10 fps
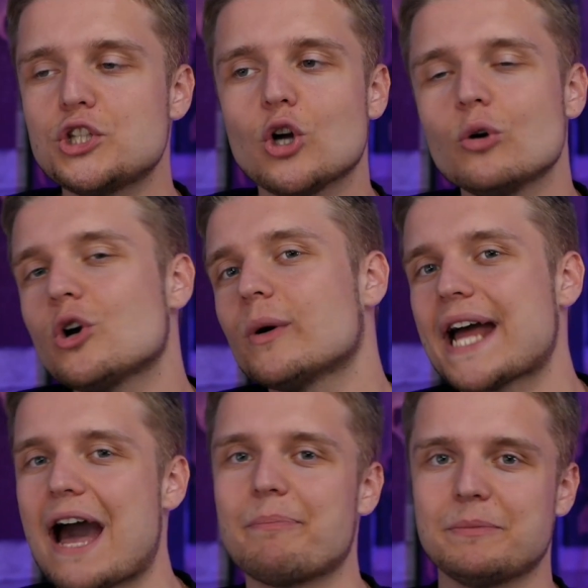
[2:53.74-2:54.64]
don't know what
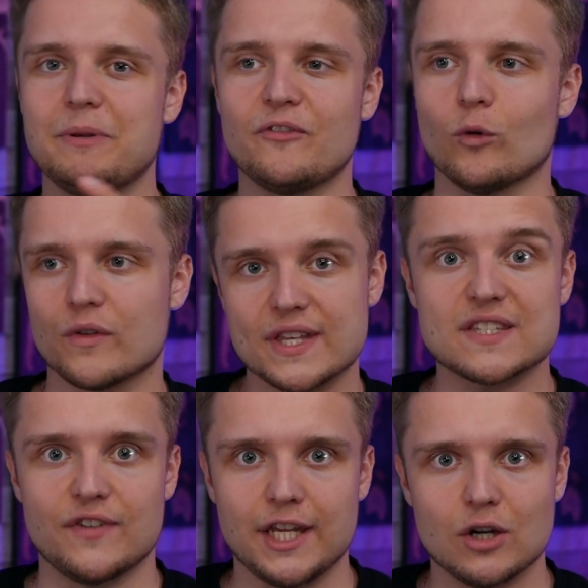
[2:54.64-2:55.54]
happened before this
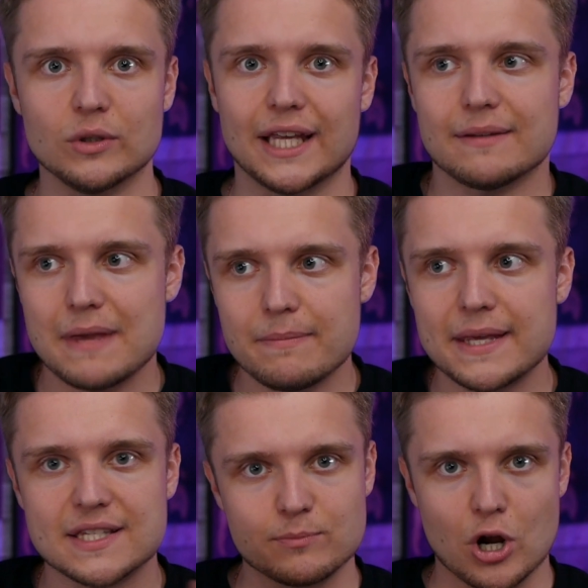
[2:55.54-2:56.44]
video. Like, maybe
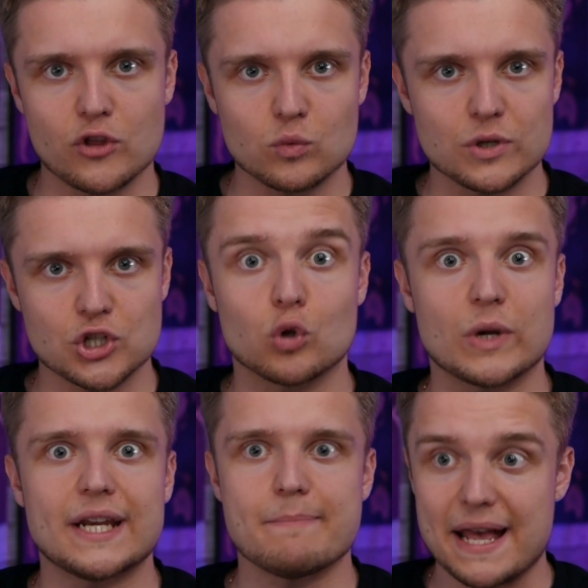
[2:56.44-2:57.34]
his brother was
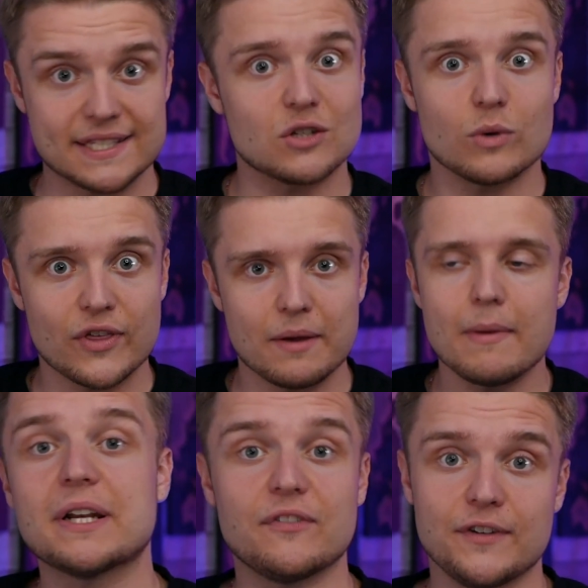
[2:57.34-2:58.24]
already messing with him.
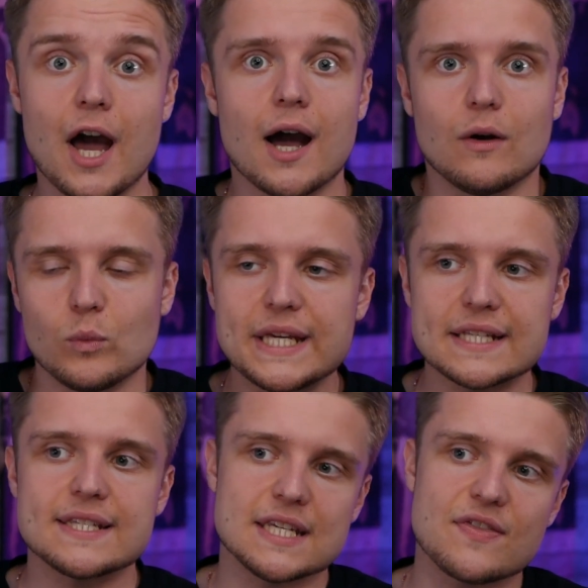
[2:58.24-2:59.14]
But if not, we
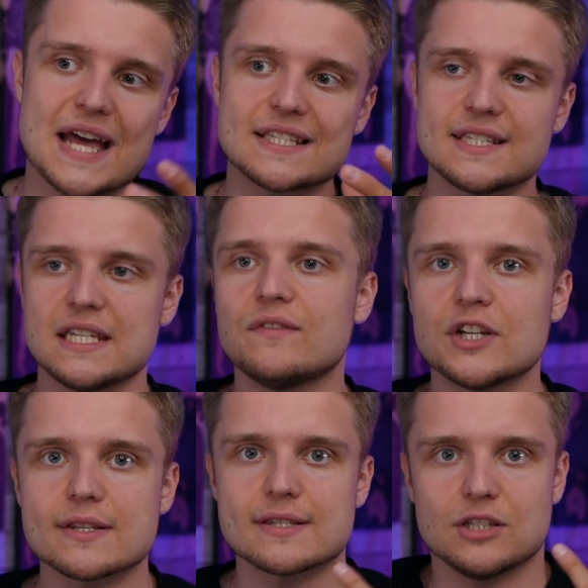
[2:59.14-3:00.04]
can see that Steven
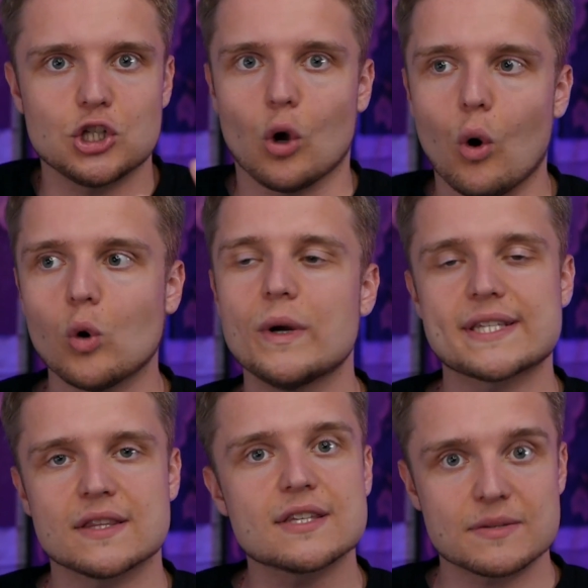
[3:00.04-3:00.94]
is, you know, always
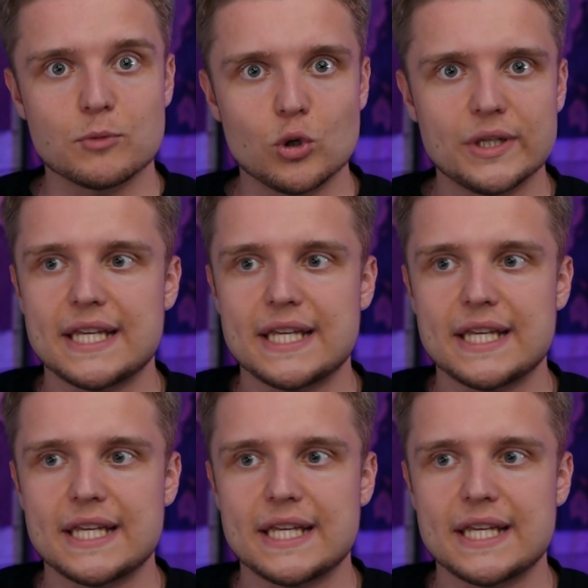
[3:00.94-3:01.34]
in this mood.